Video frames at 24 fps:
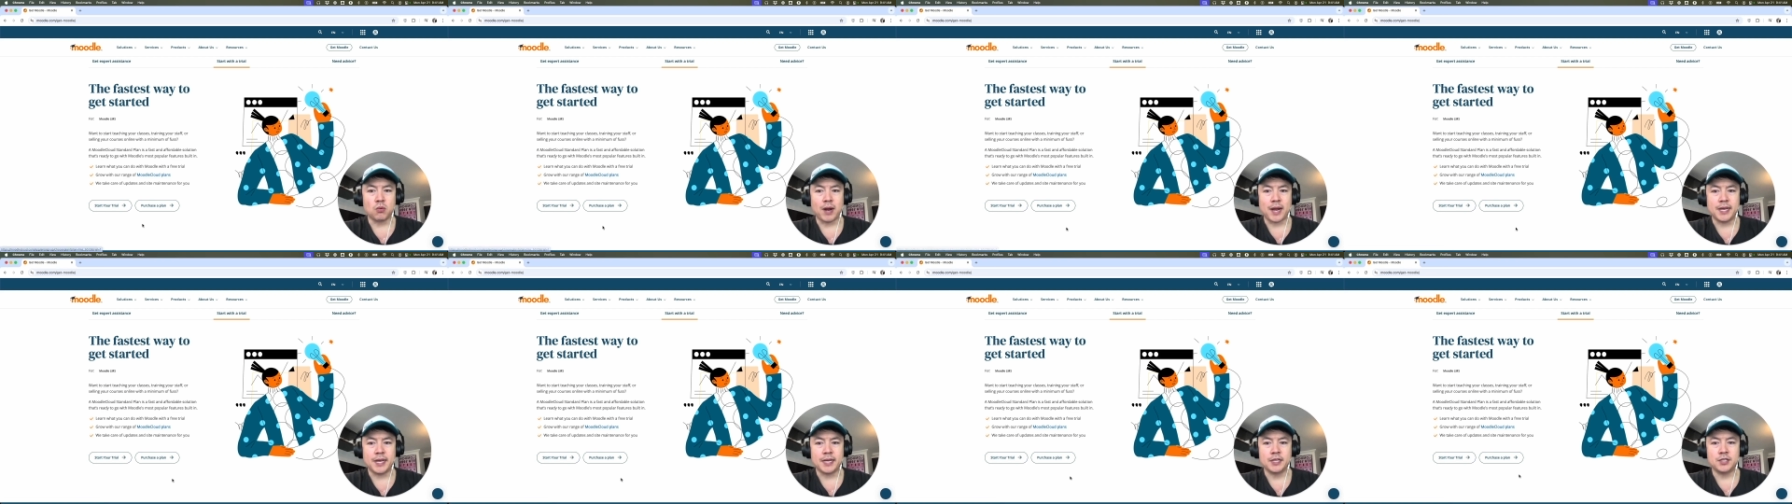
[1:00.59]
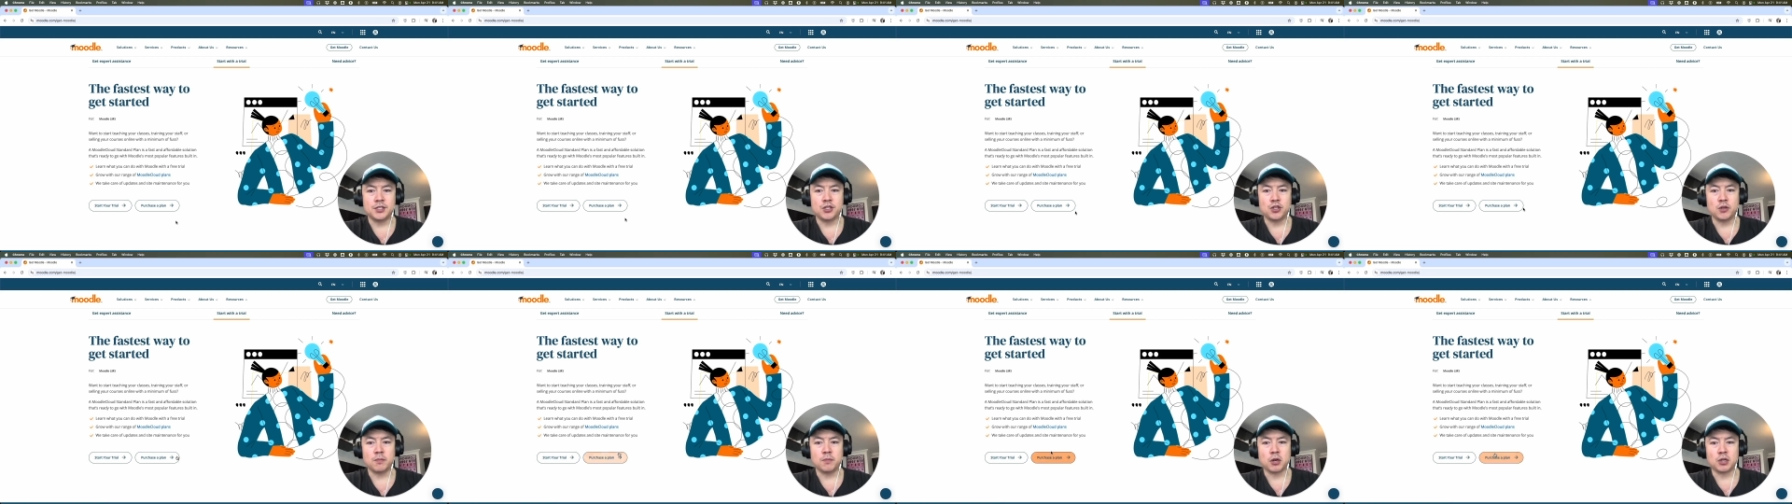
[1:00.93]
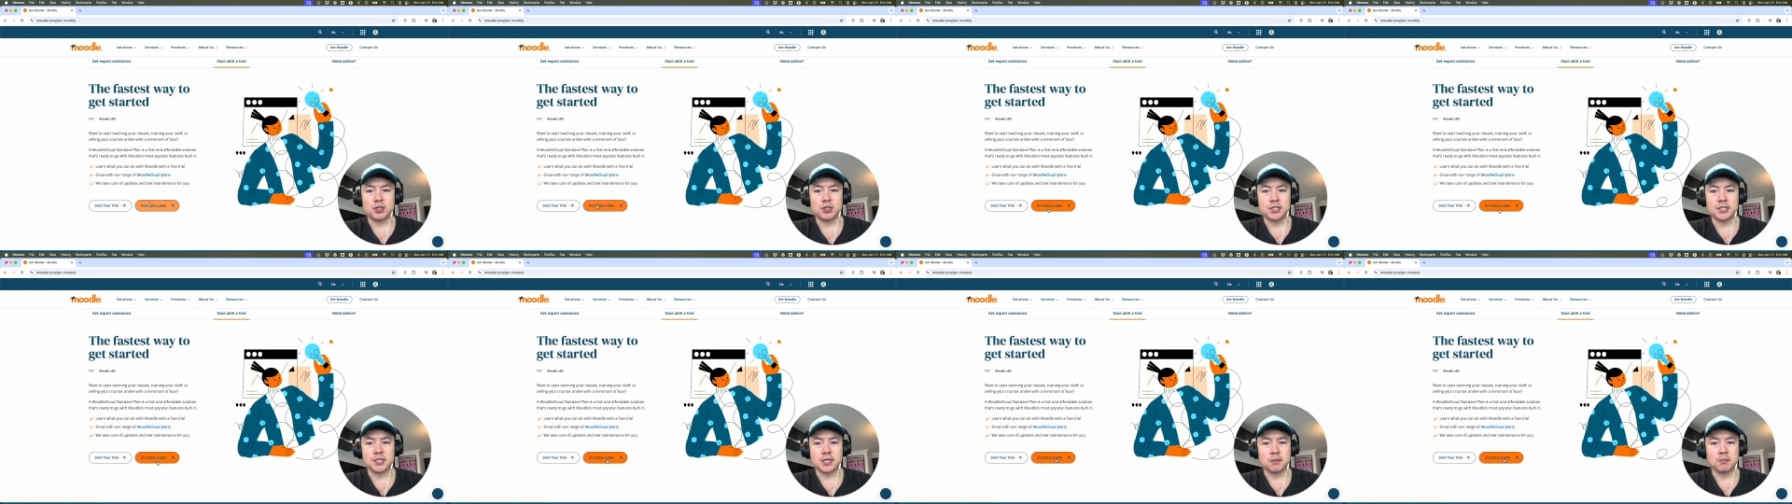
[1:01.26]
go right into
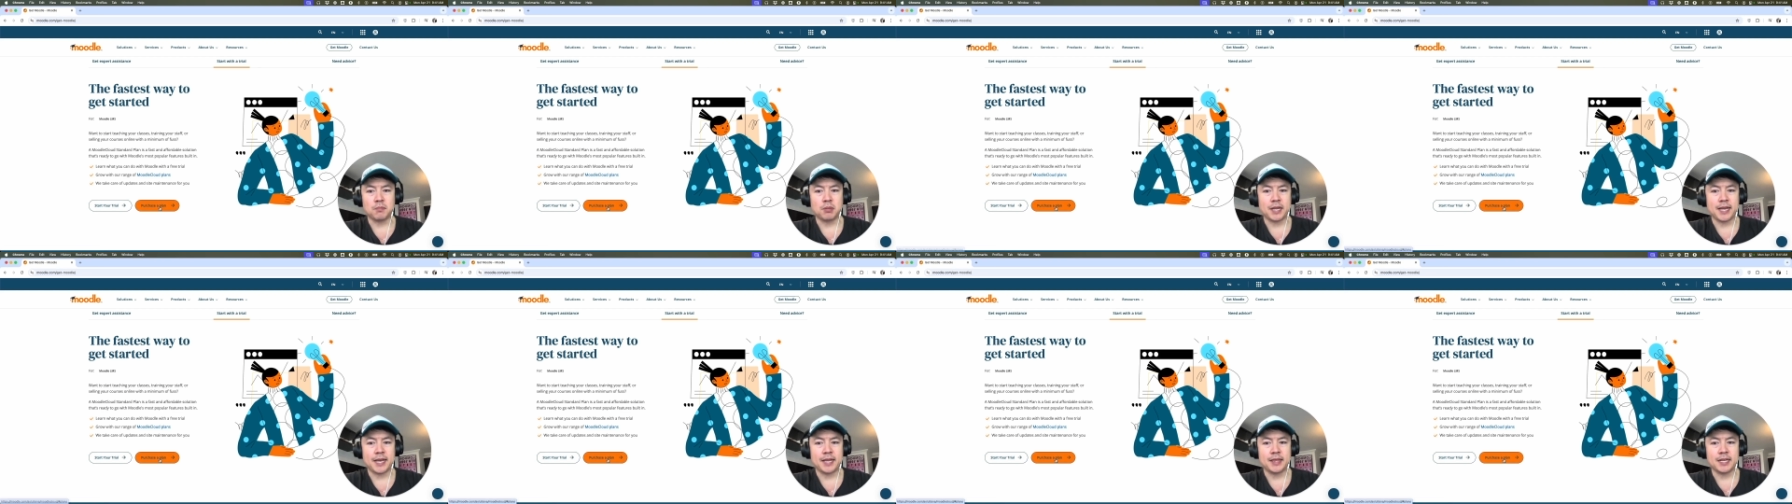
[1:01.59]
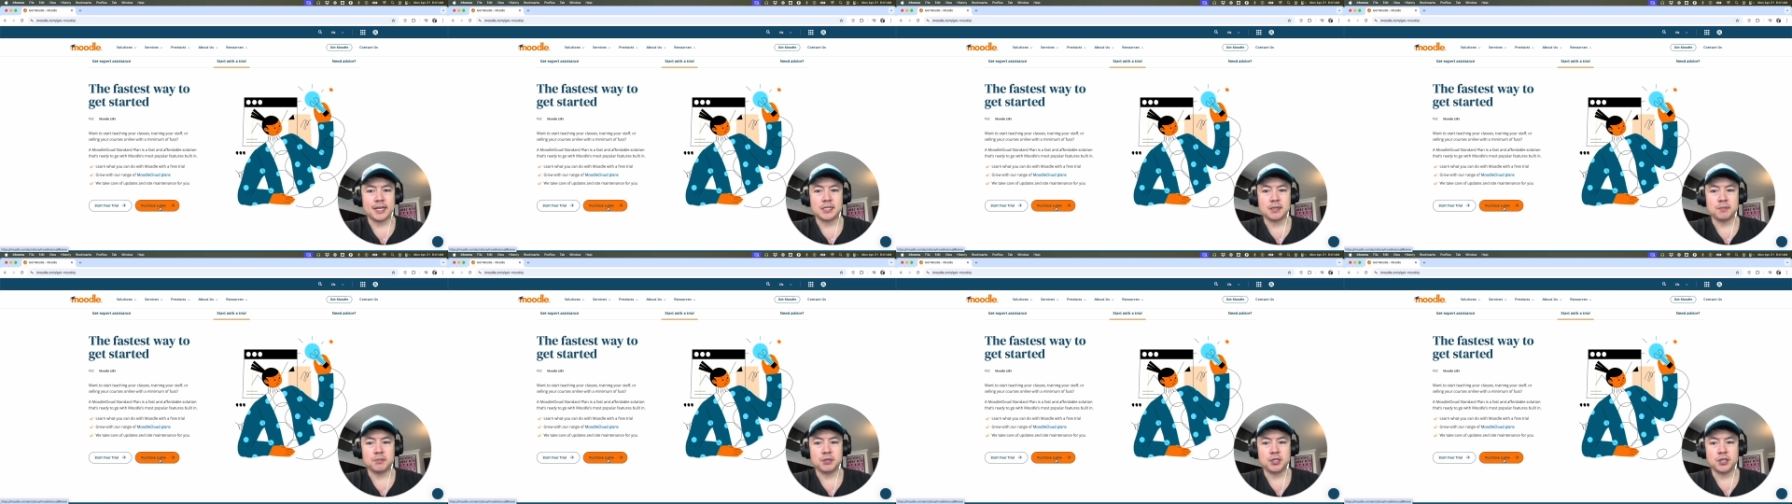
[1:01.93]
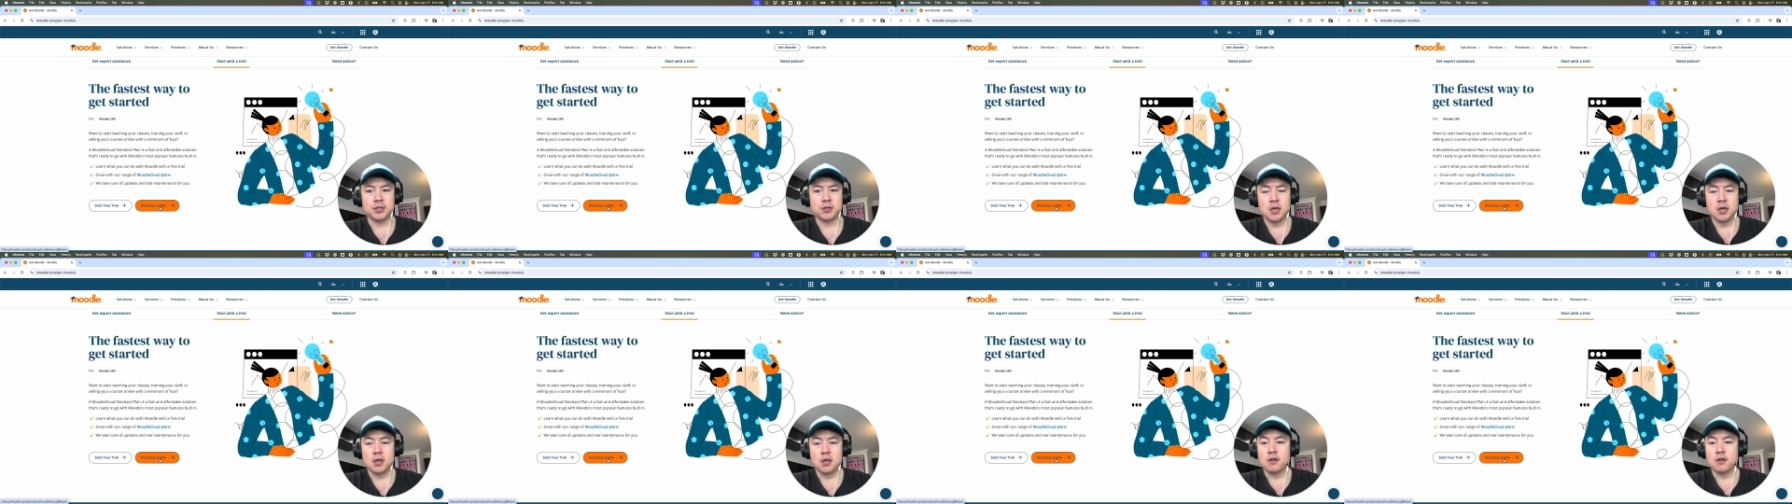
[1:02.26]
purchasing a plan. That's up to
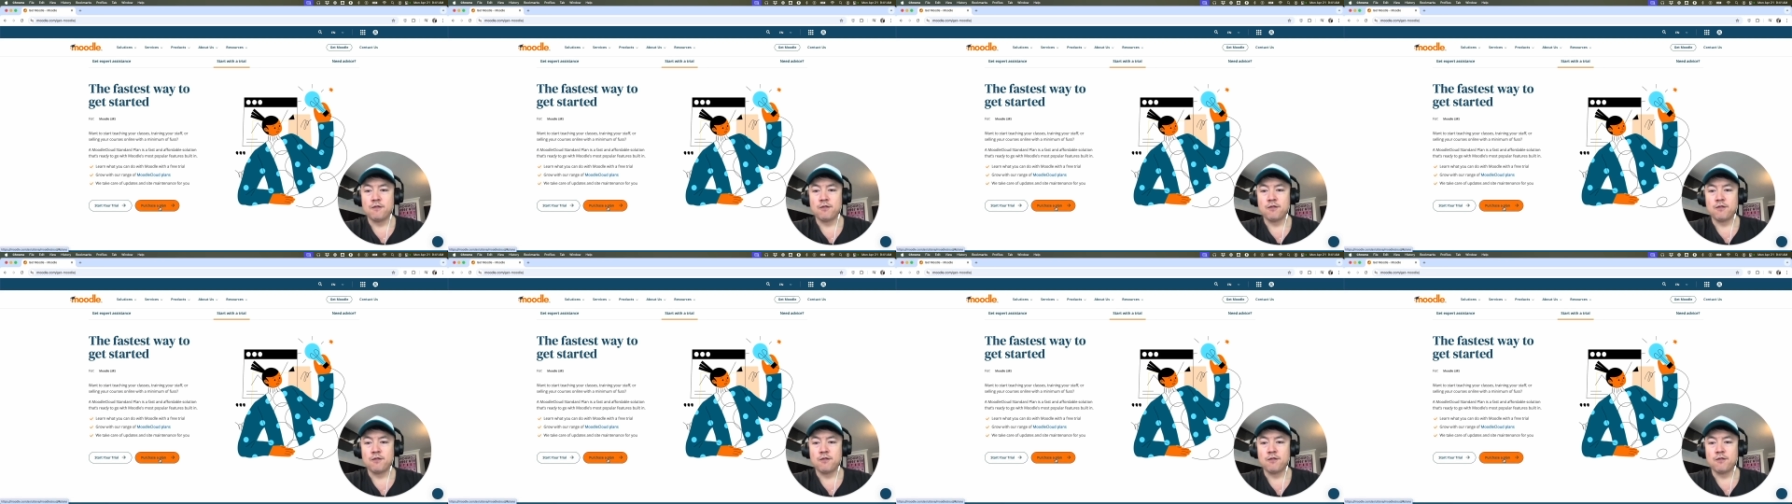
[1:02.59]
you.